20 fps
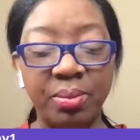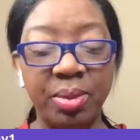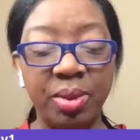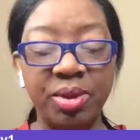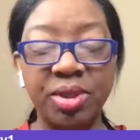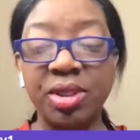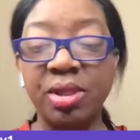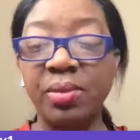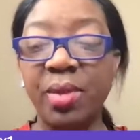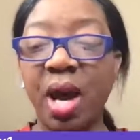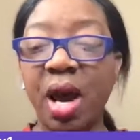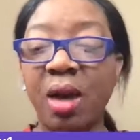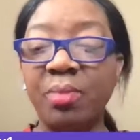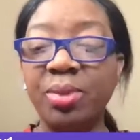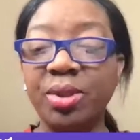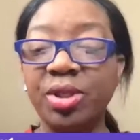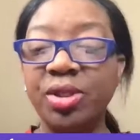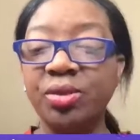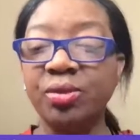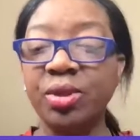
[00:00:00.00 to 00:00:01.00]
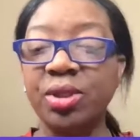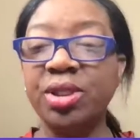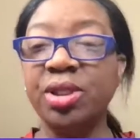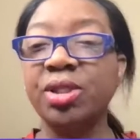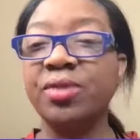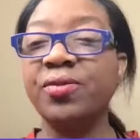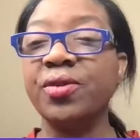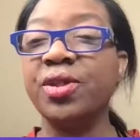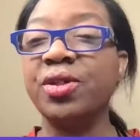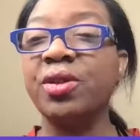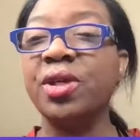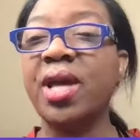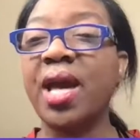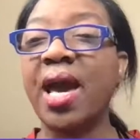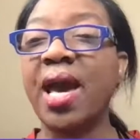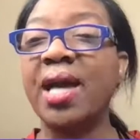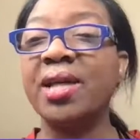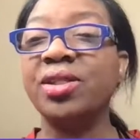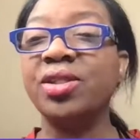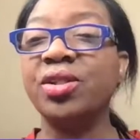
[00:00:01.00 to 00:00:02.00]
some opportunities for you
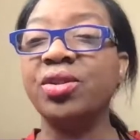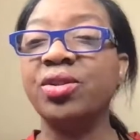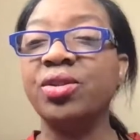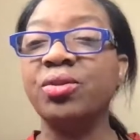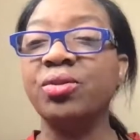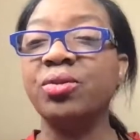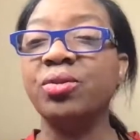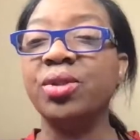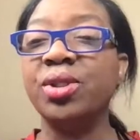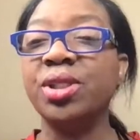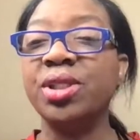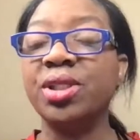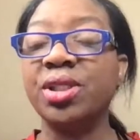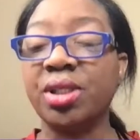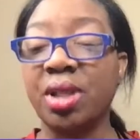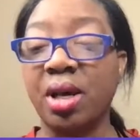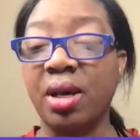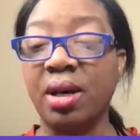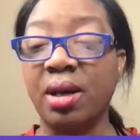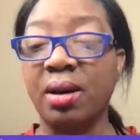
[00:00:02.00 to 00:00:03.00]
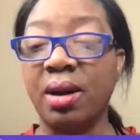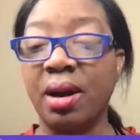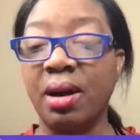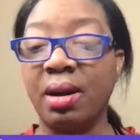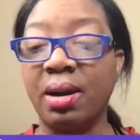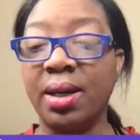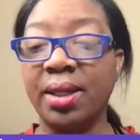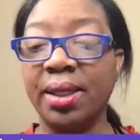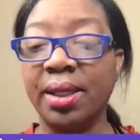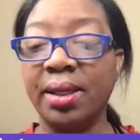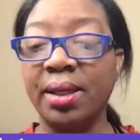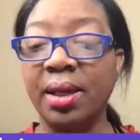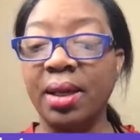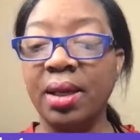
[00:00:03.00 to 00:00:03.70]
guys to do this audit.